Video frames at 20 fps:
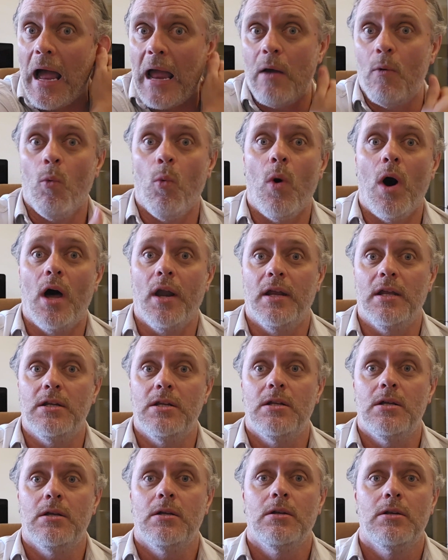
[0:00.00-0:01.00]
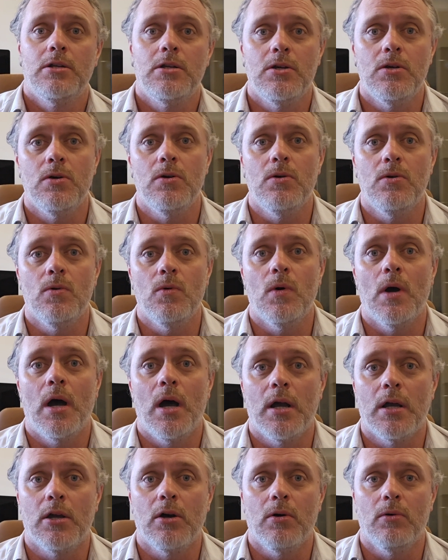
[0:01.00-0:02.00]
wanted
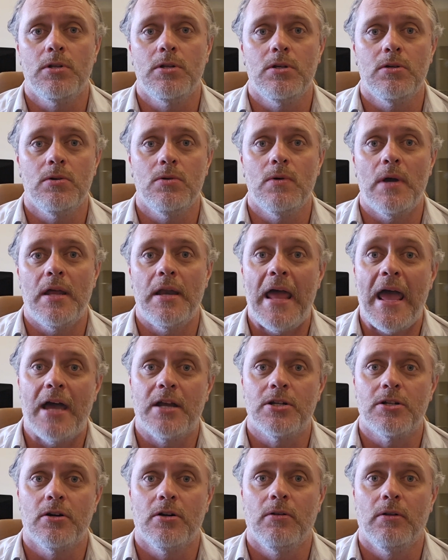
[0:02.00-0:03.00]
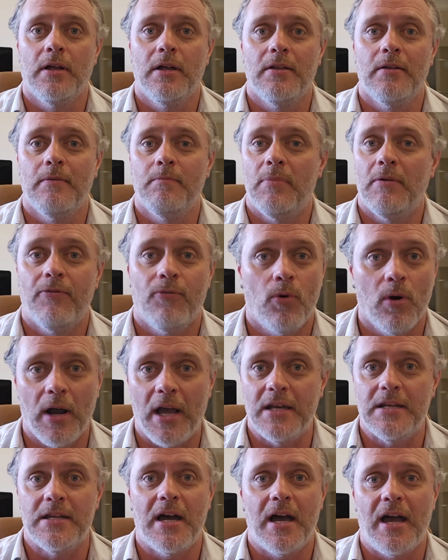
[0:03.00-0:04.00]
to go to a national before
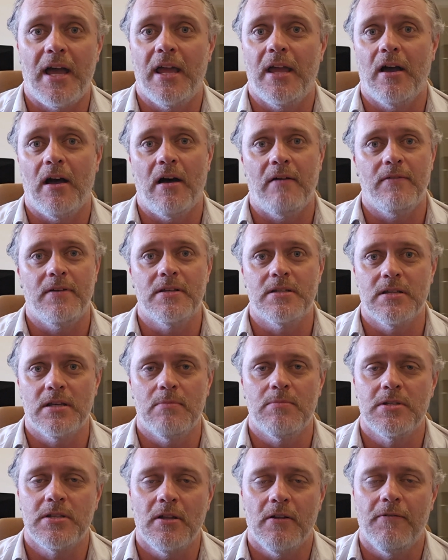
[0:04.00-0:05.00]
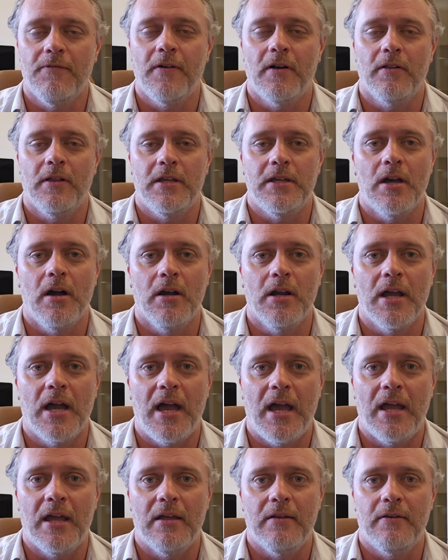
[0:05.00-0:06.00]
I die. Obviously, I'm still a fairly young
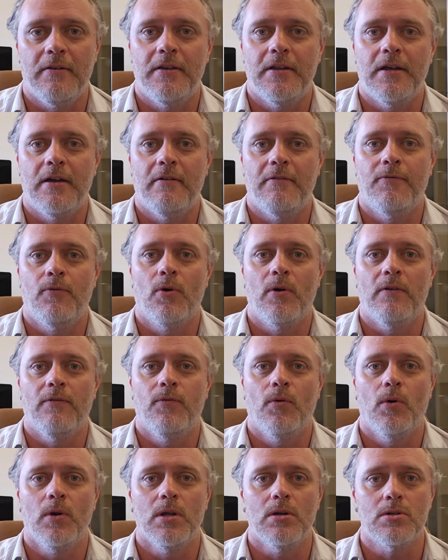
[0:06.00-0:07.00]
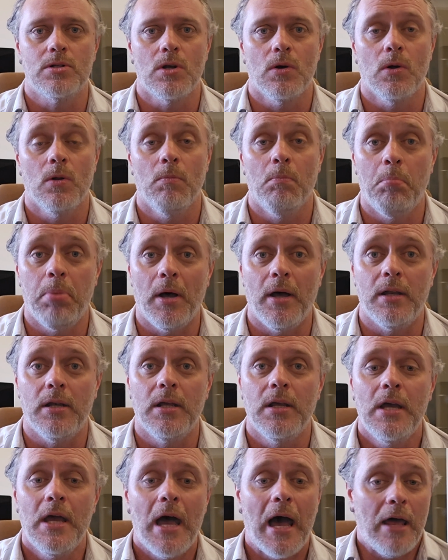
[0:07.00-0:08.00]
guy at 44 years old, but
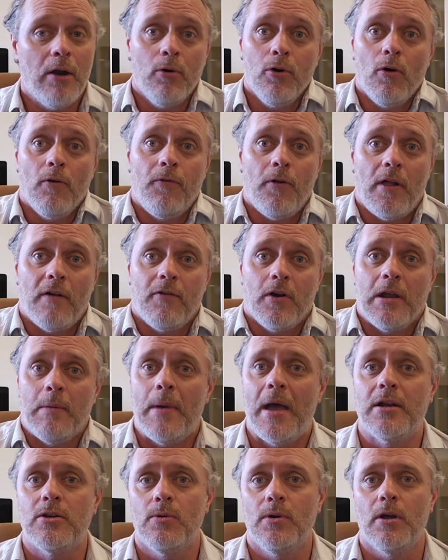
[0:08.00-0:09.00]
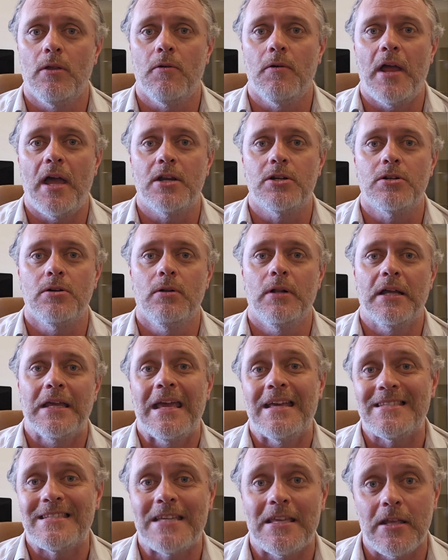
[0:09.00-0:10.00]
I don't know if I'll ever get back to another national. I
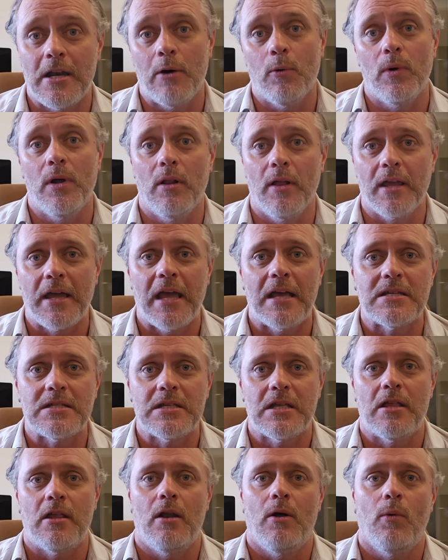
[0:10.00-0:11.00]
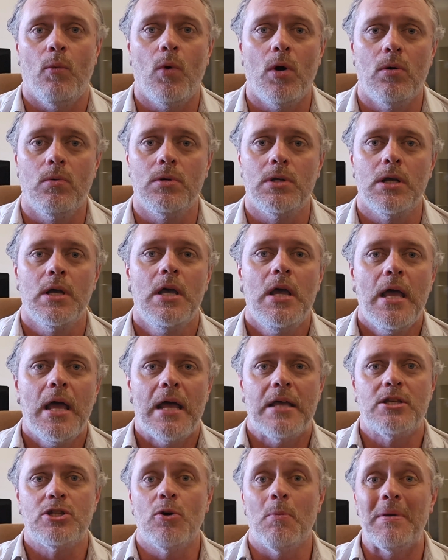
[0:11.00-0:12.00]
can't say that I will, I can't say that I won't.
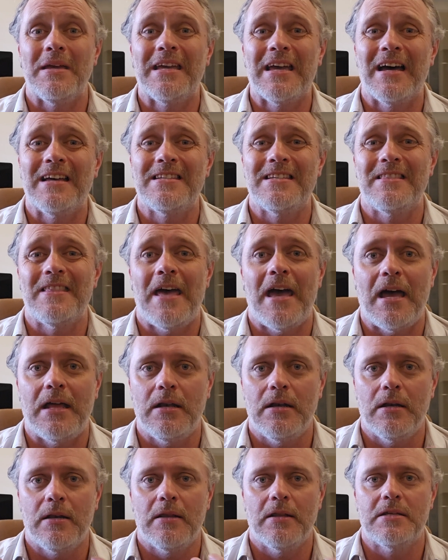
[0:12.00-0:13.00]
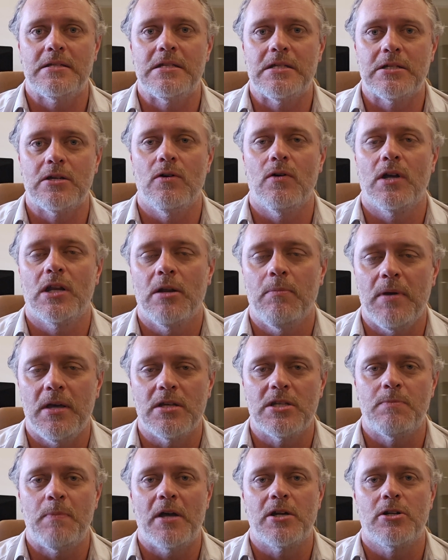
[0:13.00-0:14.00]
And so because of that, this is going to be a
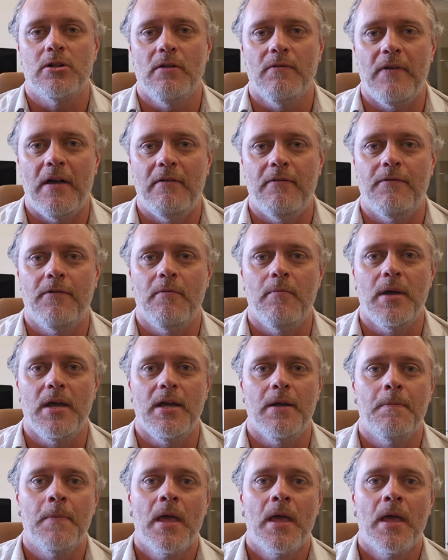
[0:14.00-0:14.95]
special event for me.